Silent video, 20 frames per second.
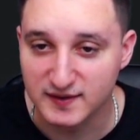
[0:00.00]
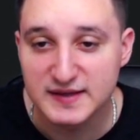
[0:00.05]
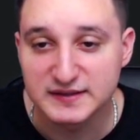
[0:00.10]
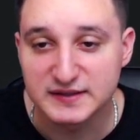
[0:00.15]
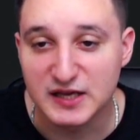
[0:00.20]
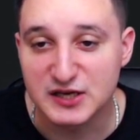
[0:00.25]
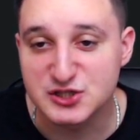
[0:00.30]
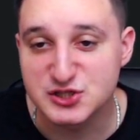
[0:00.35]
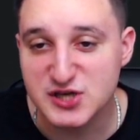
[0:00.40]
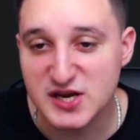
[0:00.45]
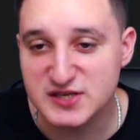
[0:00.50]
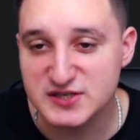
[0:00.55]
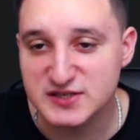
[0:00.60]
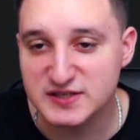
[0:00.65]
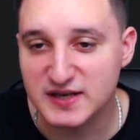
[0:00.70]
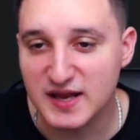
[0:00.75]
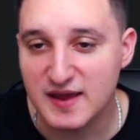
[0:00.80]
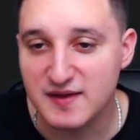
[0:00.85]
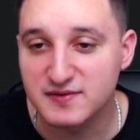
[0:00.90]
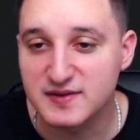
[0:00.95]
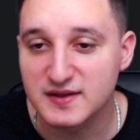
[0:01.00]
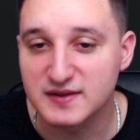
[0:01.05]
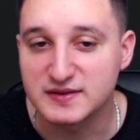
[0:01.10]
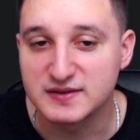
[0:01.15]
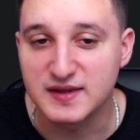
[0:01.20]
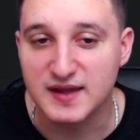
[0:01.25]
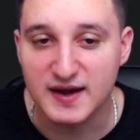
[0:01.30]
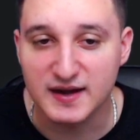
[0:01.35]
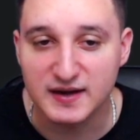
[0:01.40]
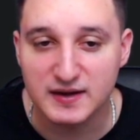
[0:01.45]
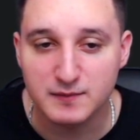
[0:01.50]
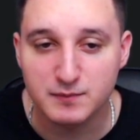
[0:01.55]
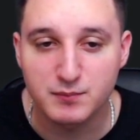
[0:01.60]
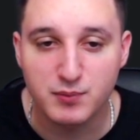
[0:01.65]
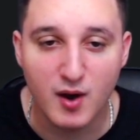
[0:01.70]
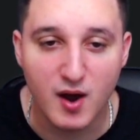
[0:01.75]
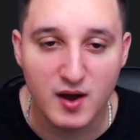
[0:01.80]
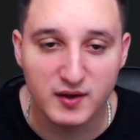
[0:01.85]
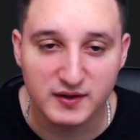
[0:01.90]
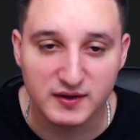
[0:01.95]
The exchange claims that their
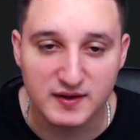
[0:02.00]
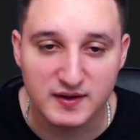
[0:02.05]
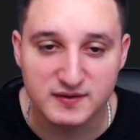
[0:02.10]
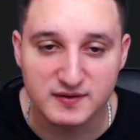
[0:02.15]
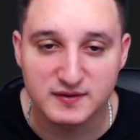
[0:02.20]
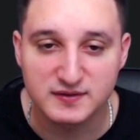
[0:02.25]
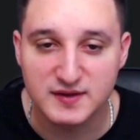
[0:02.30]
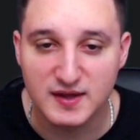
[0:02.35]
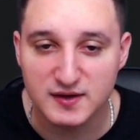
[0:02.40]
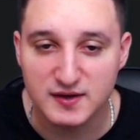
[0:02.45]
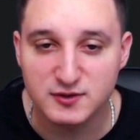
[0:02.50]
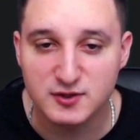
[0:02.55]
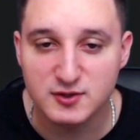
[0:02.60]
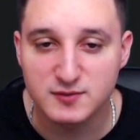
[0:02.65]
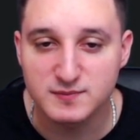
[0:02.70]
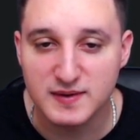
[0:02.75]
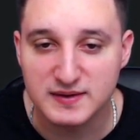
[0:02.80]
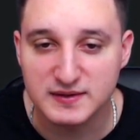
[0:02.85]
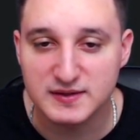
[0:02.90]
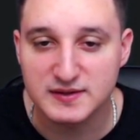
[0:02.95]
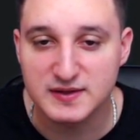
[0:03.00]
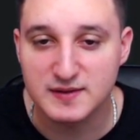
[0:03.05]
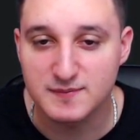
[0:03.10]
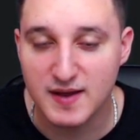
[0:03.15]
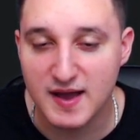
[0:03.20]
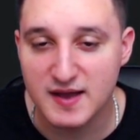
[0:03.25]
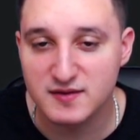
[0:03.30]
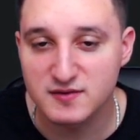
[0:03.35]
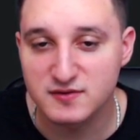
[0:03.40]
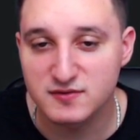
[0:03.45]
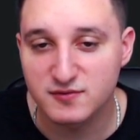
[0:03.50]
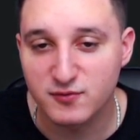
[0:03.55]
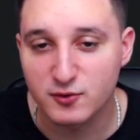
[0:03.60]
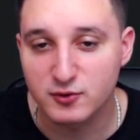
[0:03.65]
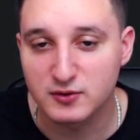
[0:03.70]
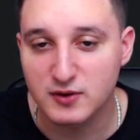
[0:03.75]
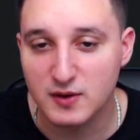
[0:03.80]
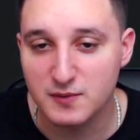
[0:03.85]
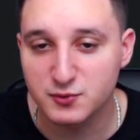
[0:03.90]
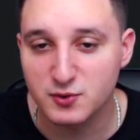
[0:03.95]
product is intended to meet the demands for
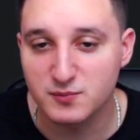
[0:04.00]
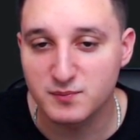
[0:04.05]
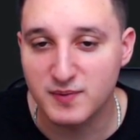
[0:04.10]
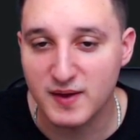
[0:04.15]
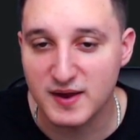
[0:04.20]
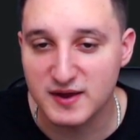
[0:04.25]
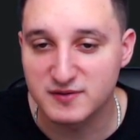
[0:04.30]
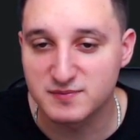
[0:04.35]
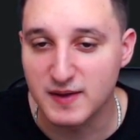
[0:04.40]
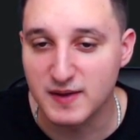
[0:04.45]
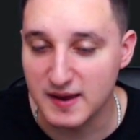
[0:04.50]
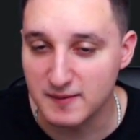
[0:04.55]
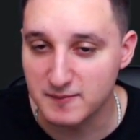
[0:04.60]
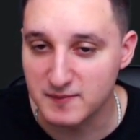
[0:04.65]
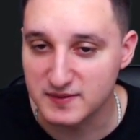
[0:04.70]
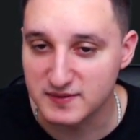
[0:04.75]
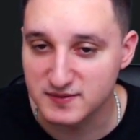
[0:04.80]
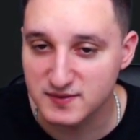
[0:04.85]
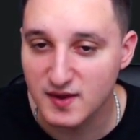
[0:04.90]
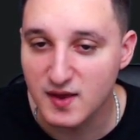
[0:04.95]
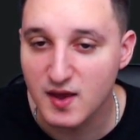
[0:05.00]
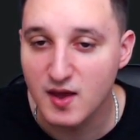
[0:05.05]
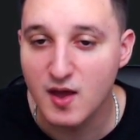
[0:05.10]
crypto-based payments.